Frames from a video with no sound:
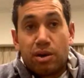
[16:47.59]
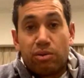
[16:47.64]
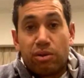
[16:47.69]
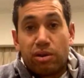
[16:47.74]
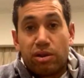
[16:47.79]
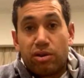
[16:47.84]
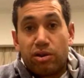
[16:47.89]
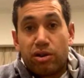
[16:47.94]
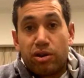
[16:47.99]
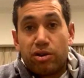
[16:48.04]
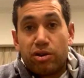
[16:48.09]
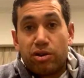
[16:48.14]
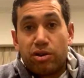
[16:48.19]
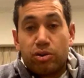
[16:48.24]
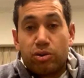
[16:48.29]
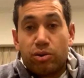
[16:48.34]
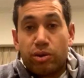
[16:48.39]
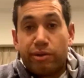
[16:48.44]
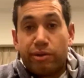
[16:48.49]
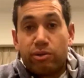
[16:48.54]
with not
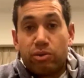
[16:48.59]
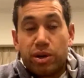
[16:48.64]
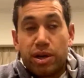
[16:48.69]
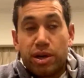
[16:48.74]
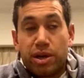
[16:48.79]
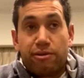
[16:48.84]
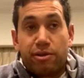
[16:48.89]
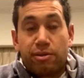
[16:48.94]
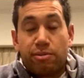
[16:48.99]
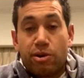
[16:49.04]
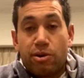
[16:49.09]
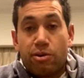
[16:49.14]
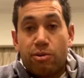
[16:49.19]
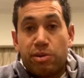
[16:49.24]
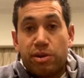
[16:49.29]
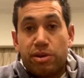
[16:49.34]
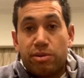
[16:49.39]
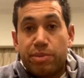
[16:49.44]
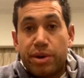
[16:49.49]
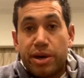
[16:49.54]
only whoever we have to
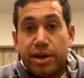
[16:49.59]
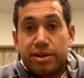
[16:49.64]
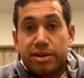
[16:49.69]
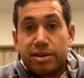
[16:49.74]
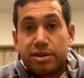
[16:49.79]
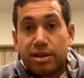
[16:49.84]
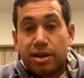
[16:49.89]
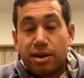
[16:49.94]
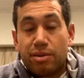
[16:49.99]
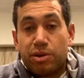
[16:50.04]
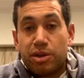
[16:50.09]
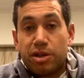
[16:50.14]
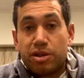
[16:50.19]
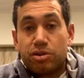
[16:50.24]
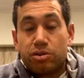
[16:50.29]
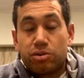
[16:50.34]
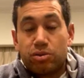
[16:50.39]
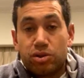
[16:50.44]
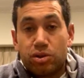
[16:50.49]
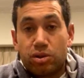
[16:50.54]
bowl, but the batters to come in
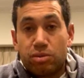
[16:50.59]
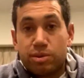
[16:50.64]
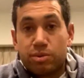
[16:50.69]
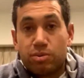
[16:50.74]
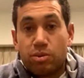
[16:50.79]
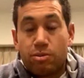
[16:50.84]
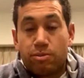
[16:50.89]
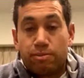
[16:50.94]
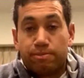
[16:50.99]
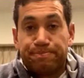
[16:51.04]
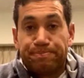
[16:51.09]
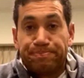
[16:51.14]
and do a job as well.